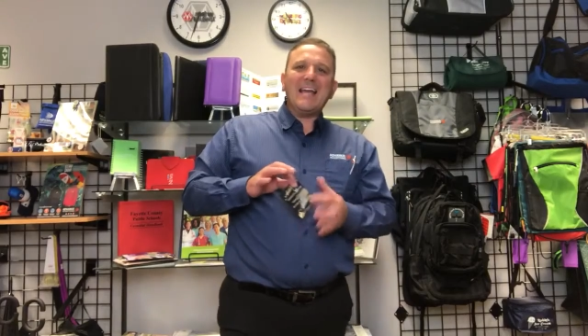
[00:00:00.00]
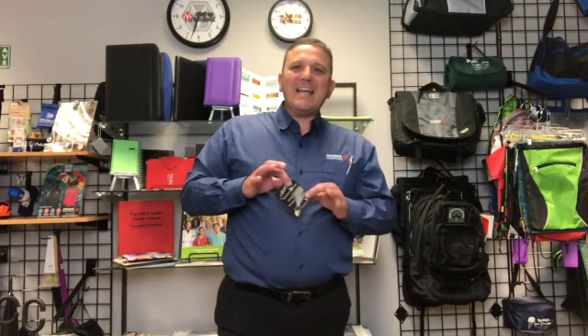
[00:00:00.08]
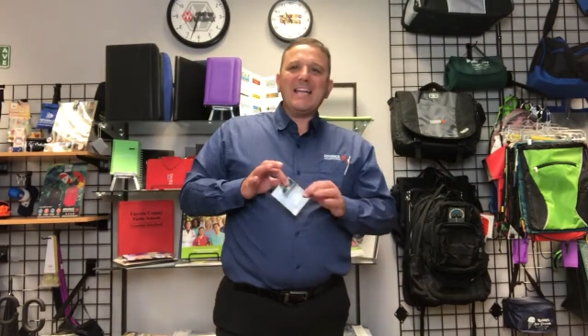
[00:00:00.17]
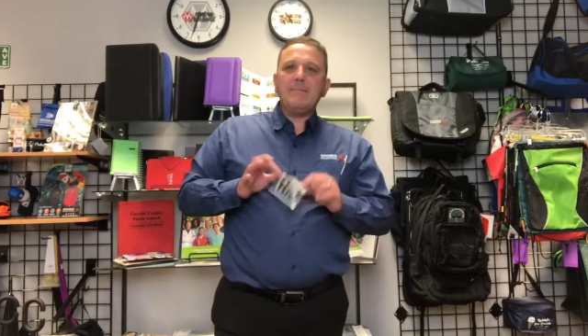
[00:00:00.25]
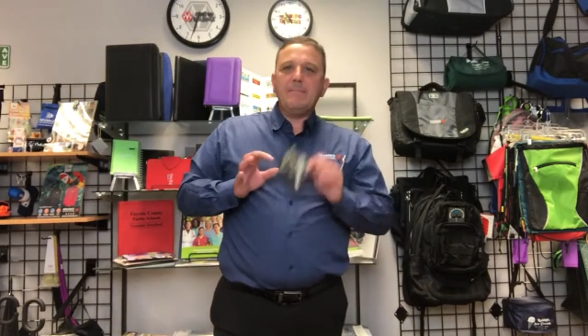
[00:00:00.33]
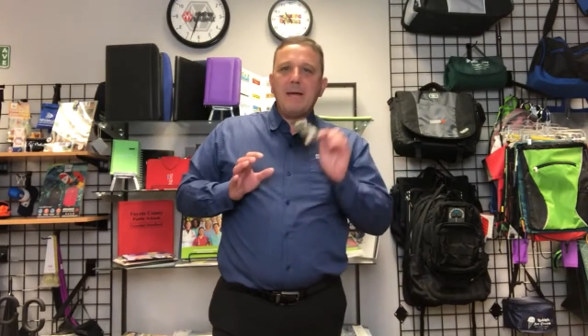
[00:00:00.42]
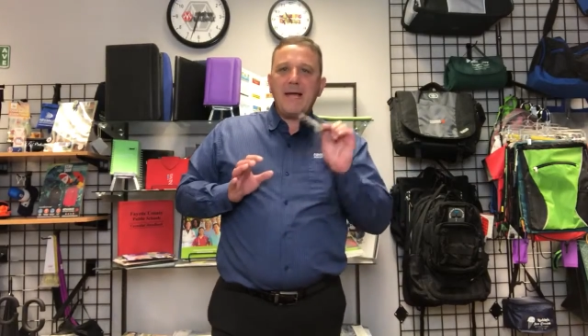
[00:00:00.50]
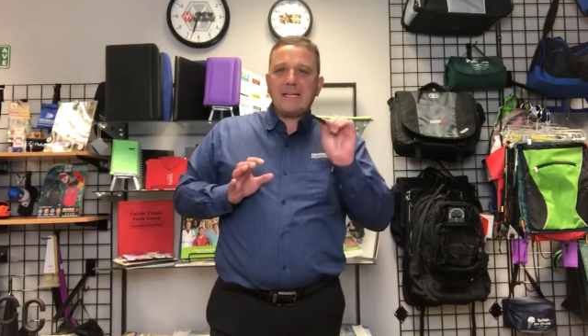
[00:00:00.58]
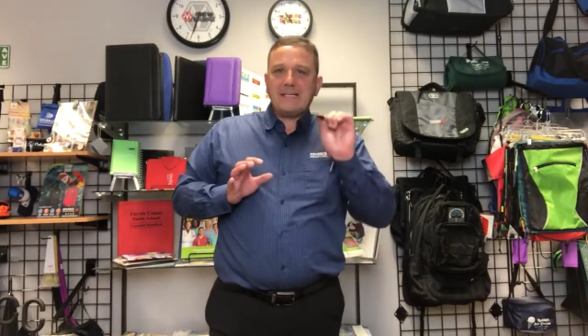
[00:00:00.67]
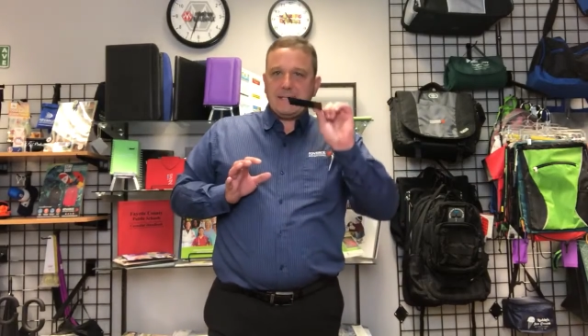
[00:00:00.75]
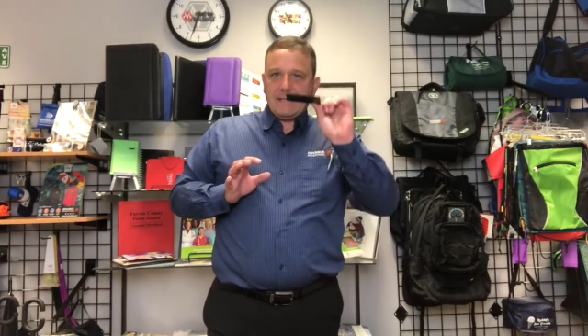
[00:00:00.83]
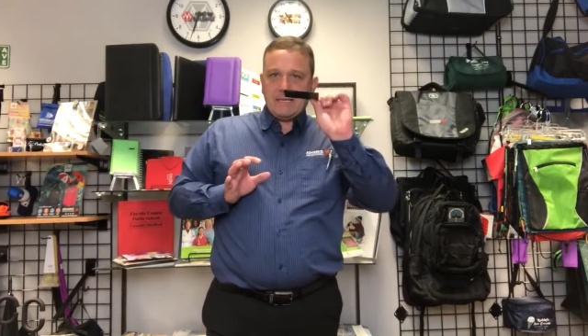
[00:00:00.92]
any
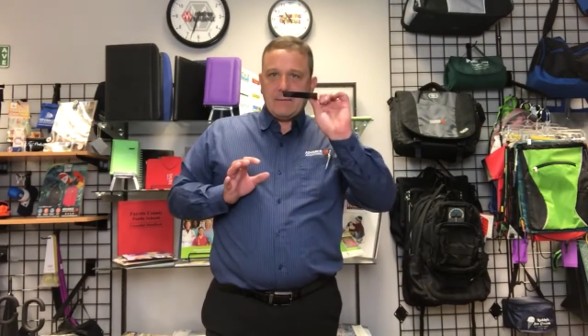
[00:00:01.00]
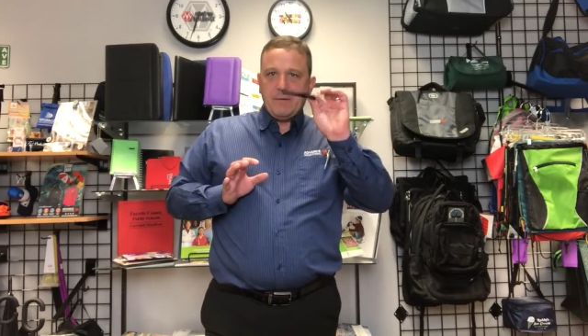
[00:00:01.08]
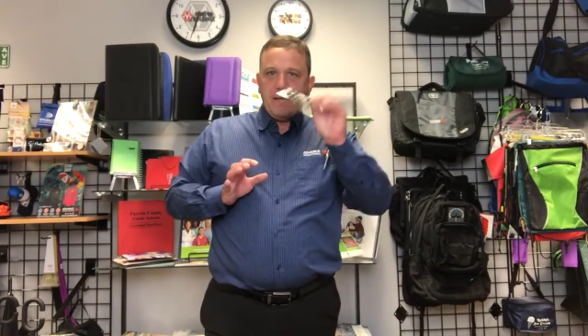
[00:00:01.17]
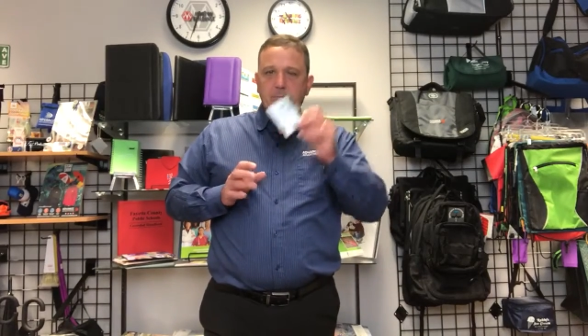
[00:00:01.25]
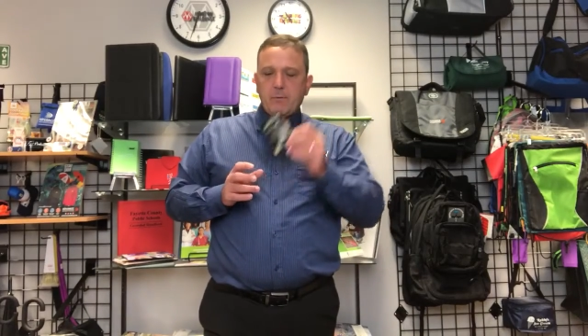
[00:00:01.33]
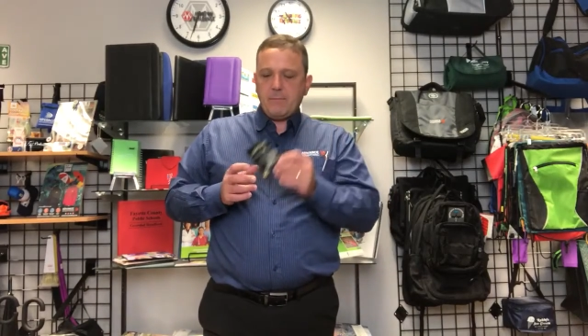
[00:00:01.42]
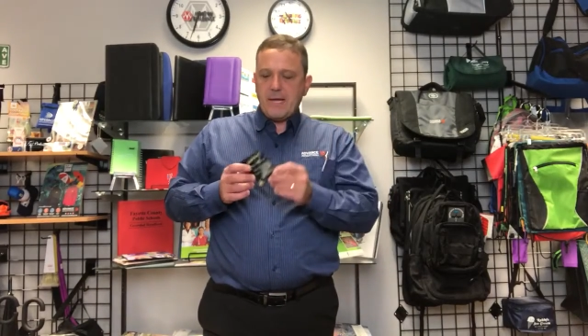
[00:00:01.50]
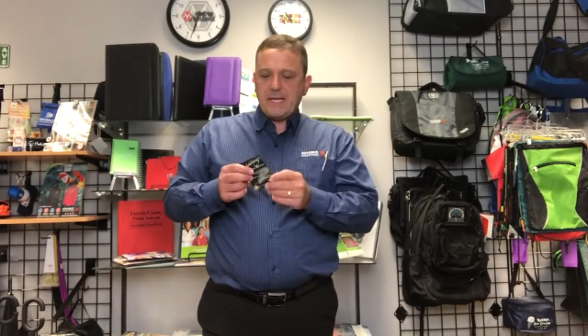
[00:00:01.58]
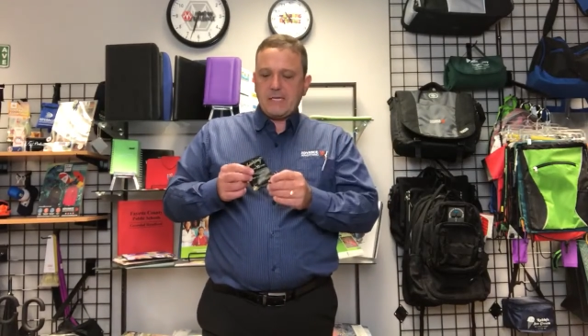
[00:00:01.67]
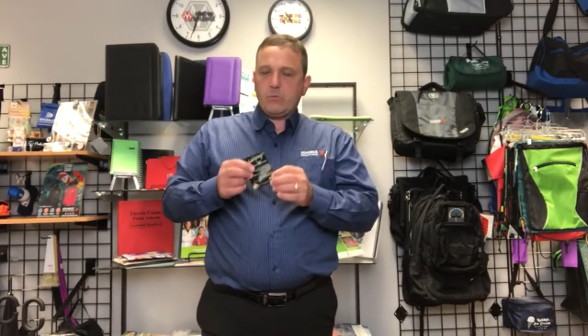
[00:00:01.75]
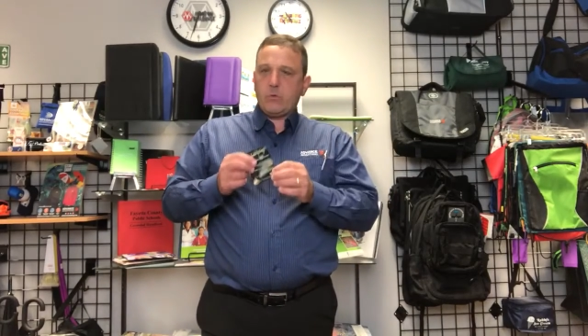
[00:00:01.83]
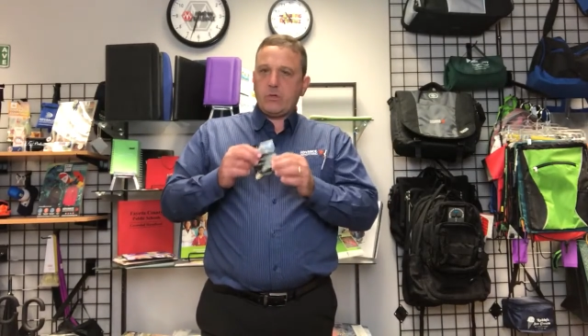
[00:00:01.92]
magnet, like a paper
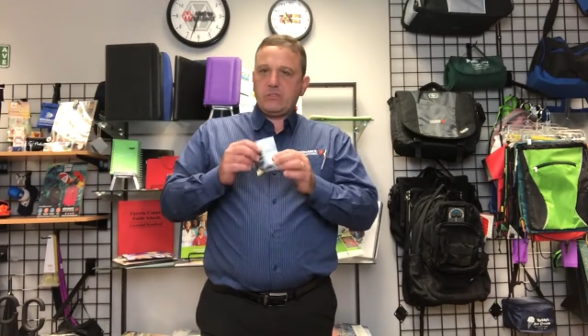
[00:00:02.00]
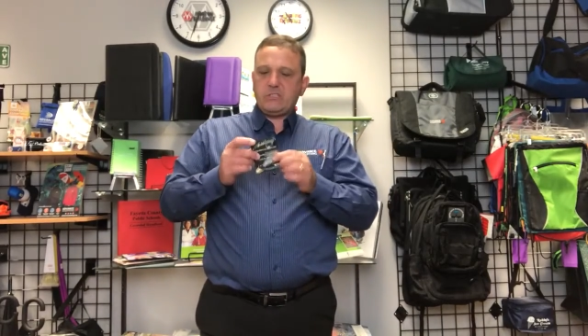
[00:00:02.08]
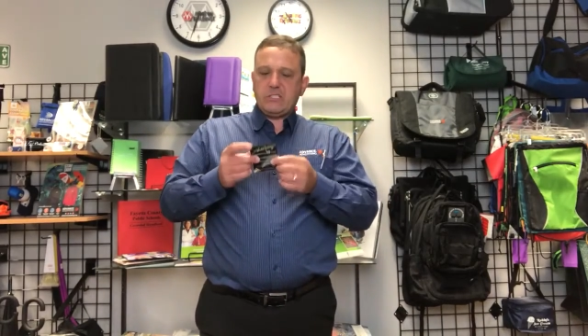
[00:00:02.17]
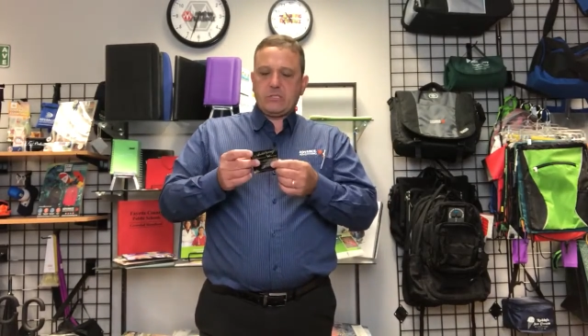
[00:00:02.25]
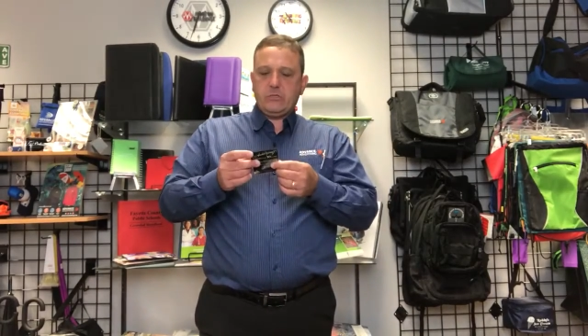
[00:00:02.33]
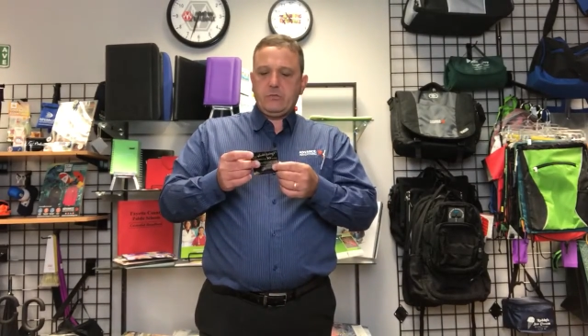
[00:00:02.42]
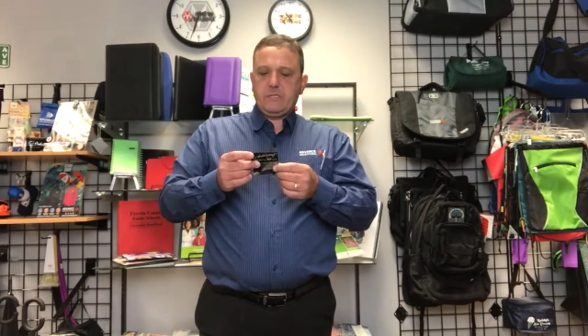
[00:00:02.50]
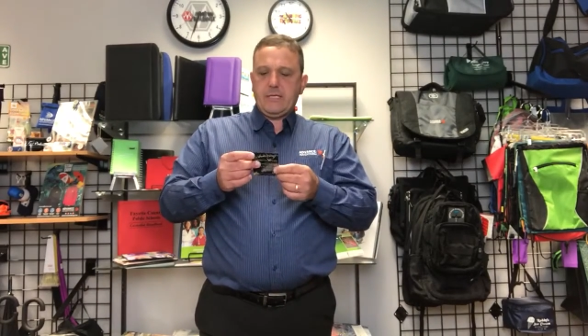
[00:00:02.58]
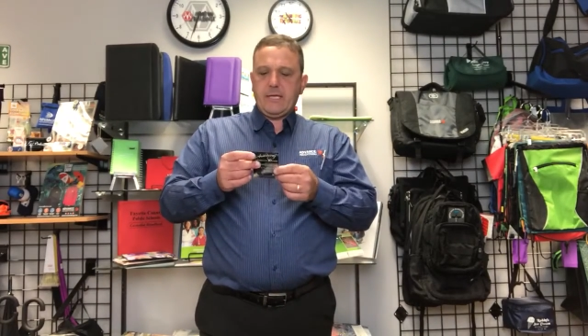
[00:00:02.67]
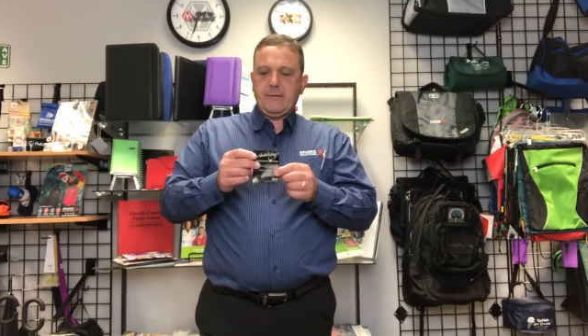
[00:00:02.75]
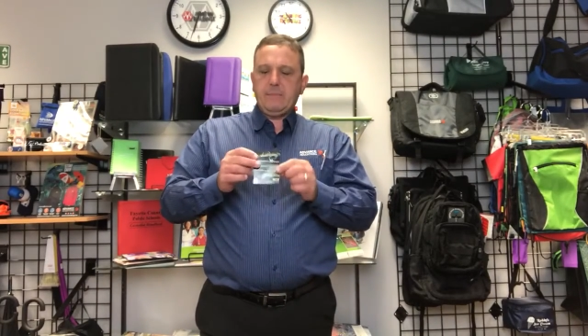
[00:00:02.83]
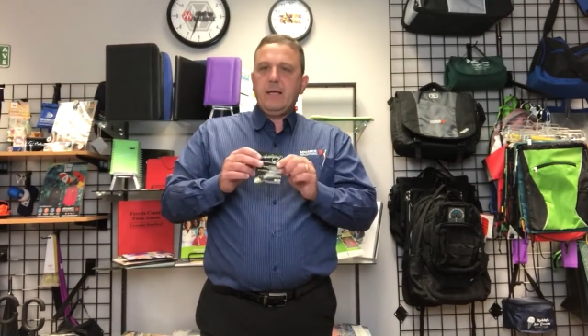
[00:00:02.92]
magnet we're going to stick to
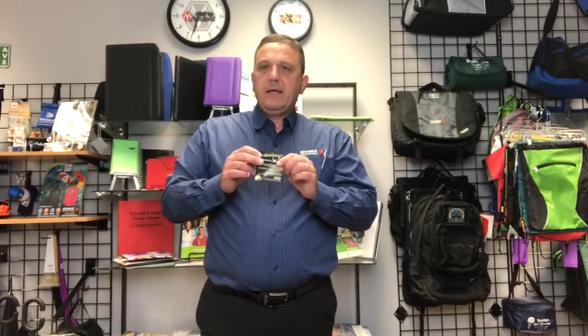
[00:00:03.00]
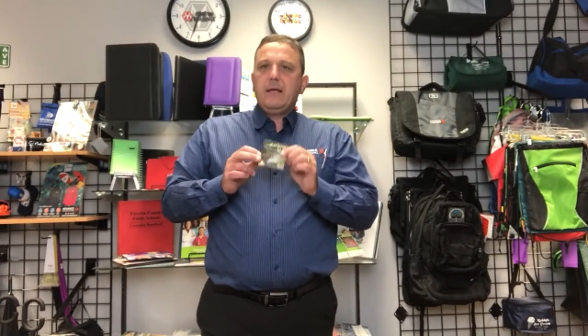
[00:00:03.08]
today,